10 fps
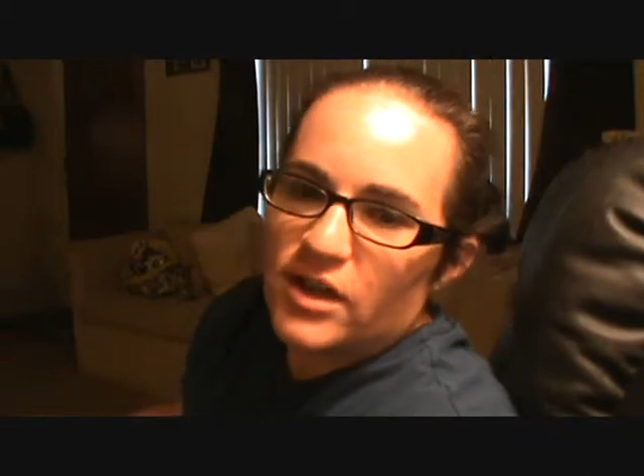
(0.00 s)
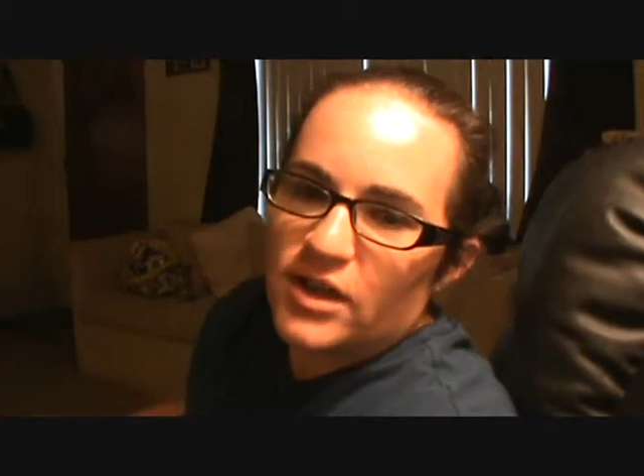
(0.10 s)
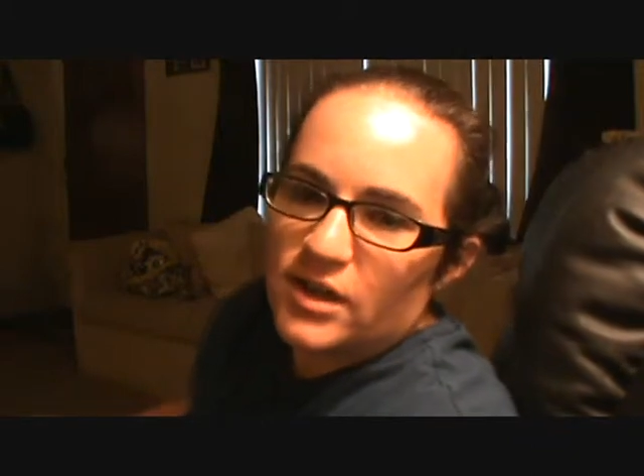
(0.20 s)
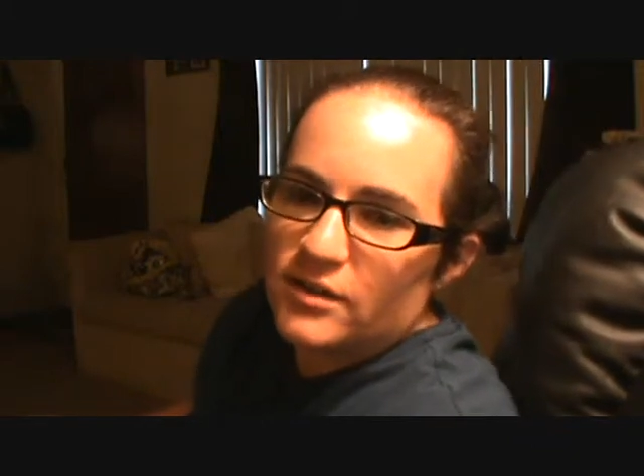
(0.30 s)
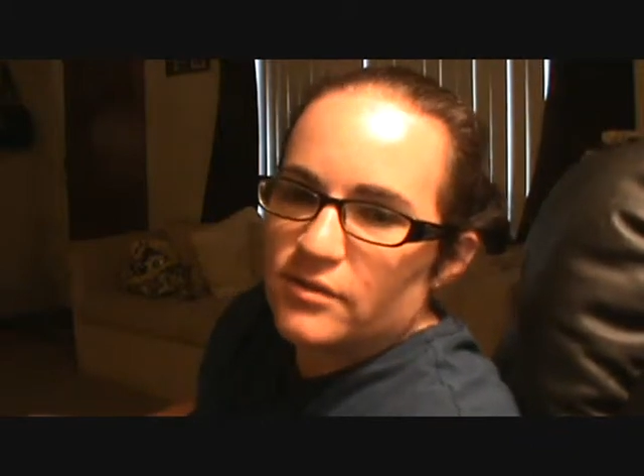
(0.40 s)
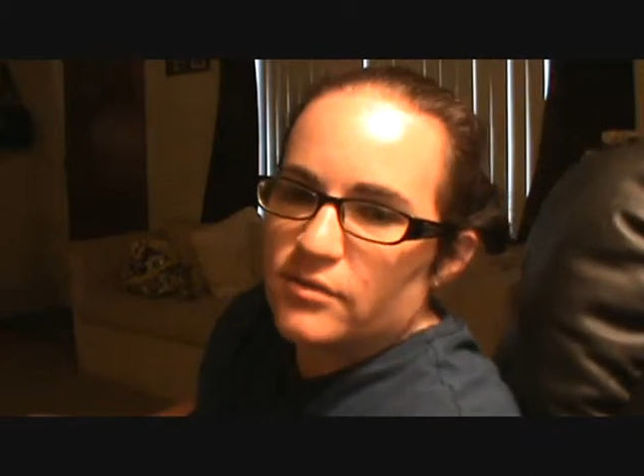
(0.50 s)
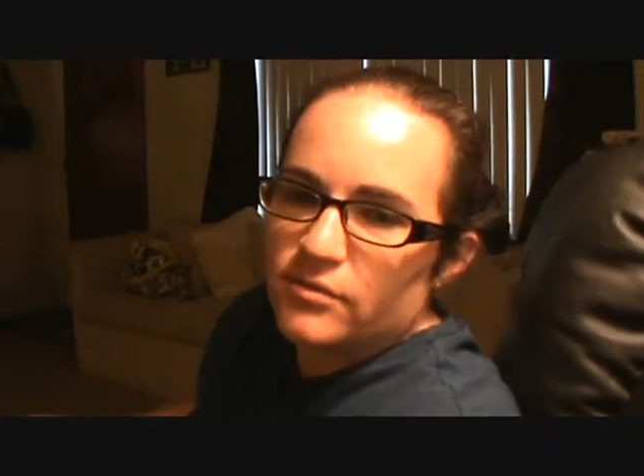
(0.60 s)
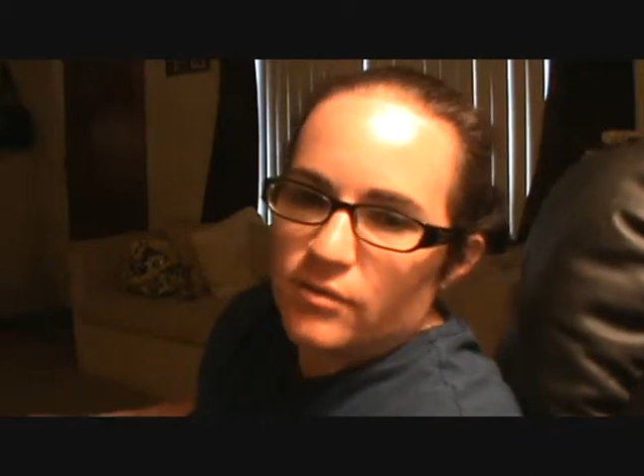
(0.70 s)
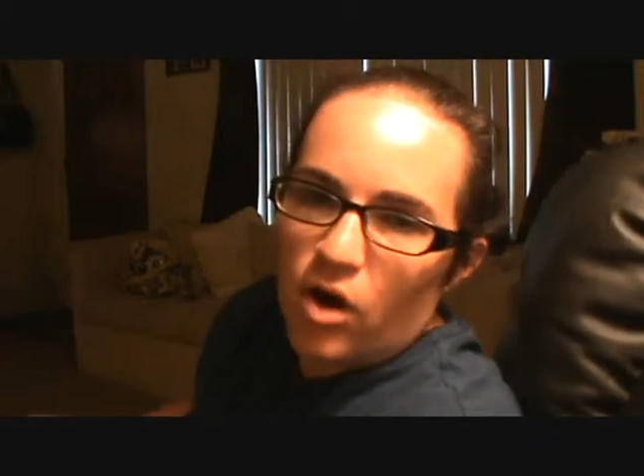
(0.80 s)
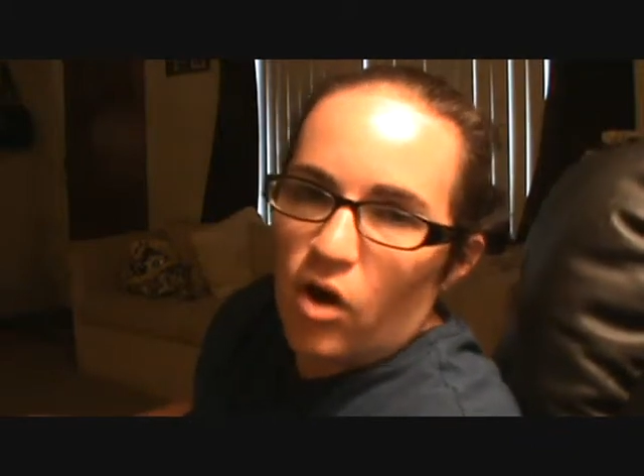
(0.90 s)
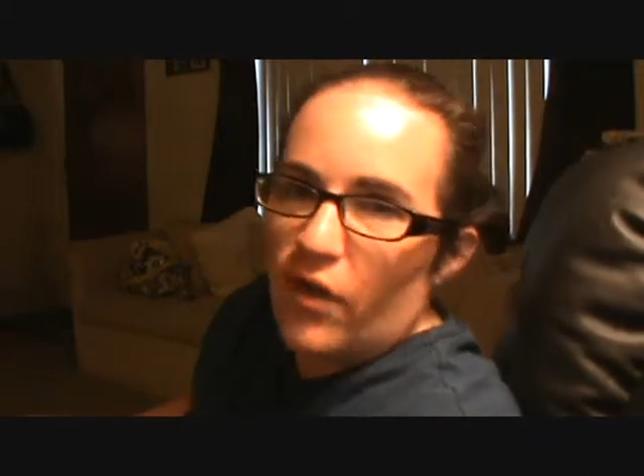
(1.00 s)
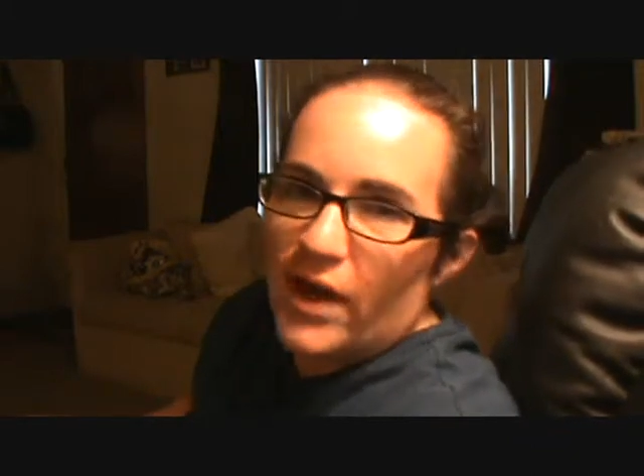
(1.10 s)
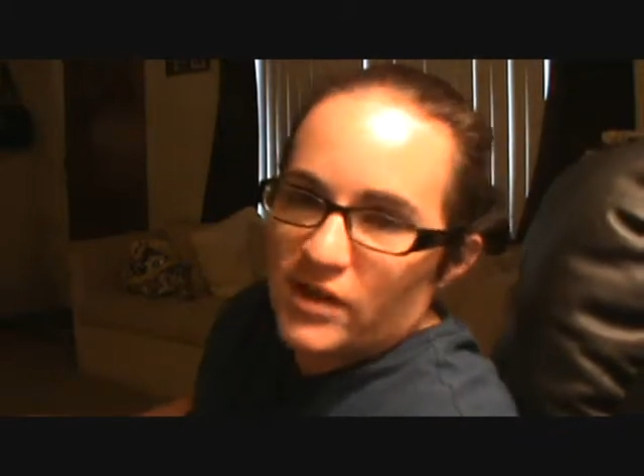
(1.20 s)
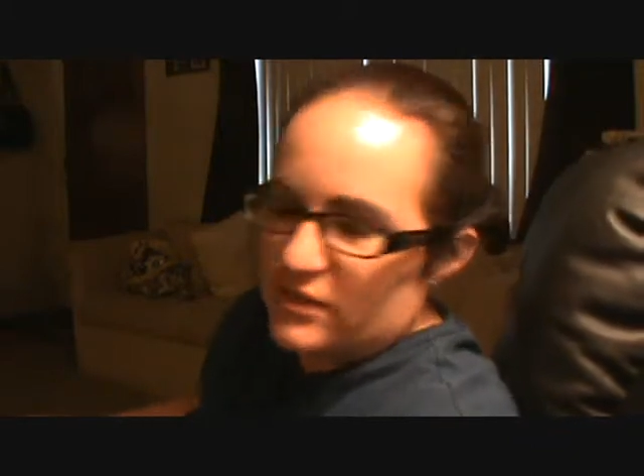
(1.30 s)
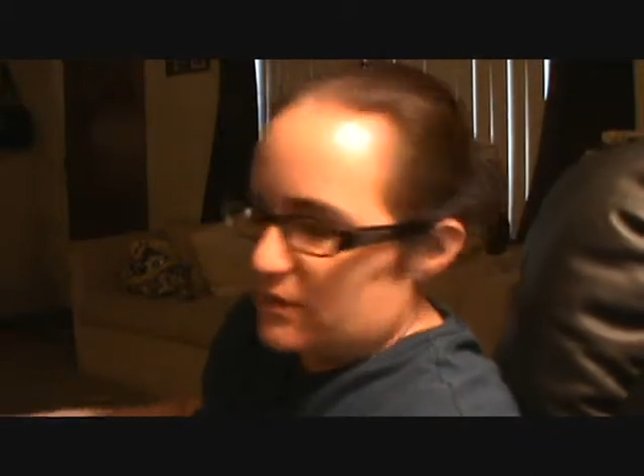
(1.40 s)
and all
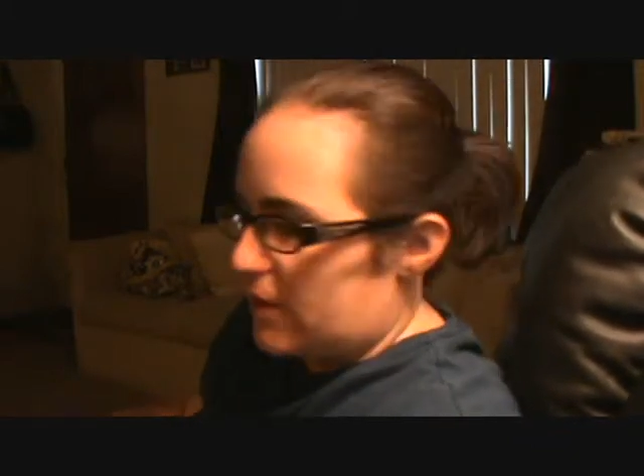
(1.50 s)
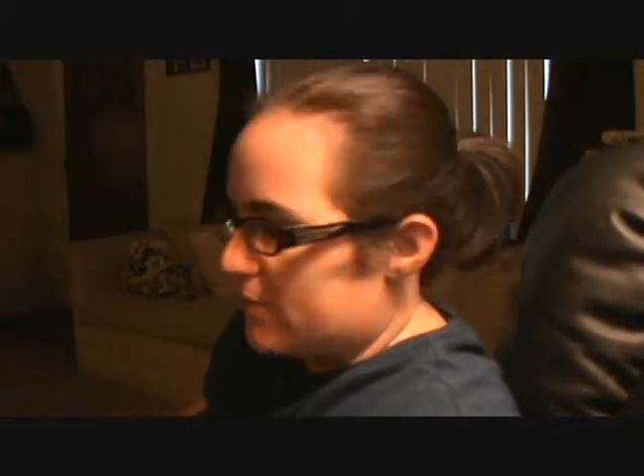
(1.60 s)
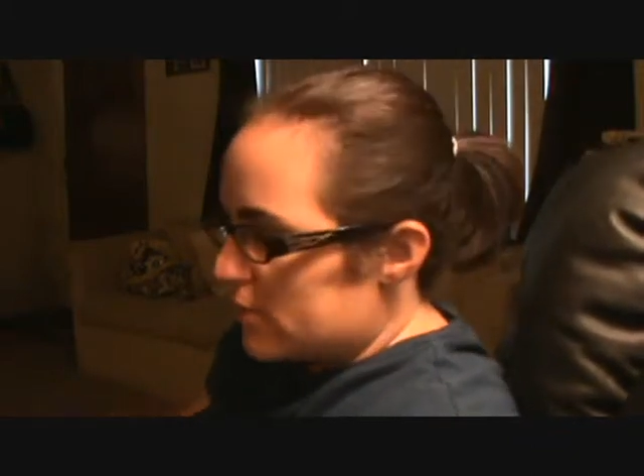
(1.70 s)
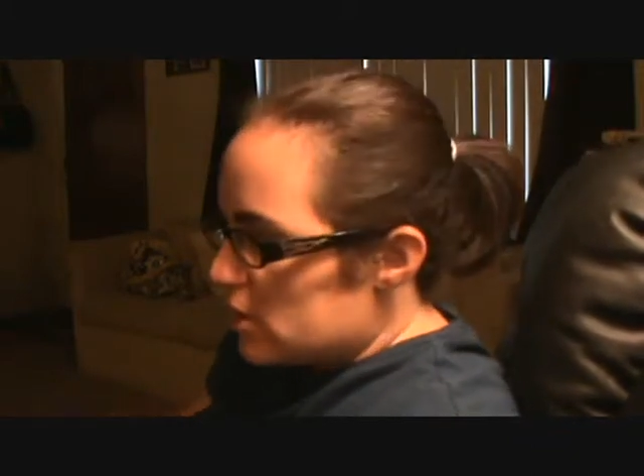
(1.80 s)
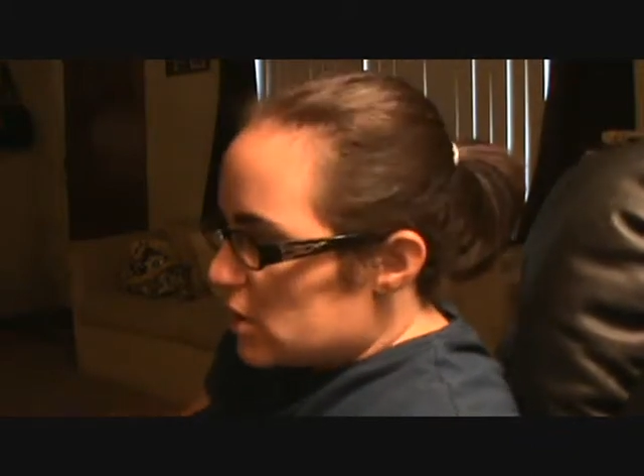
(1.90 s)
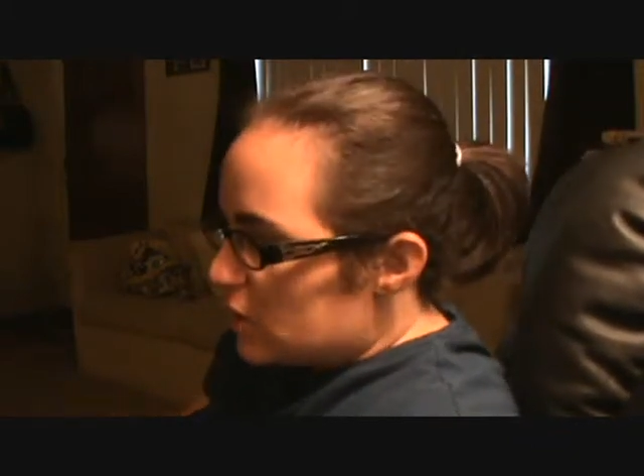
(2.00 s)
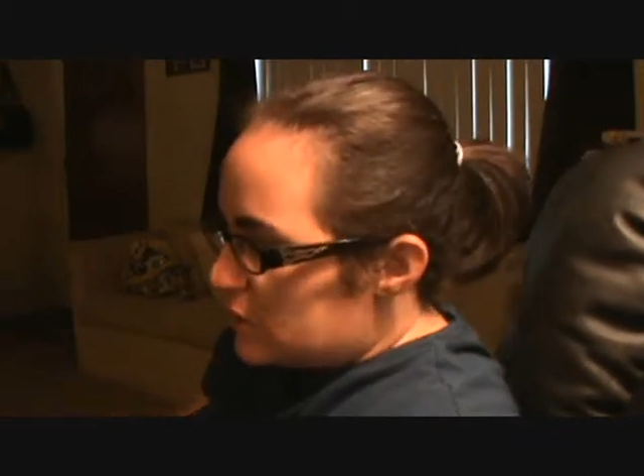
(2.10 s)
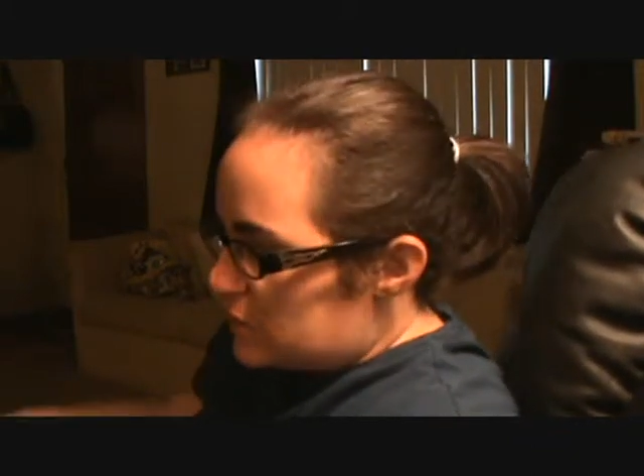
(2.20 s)
that good stuff.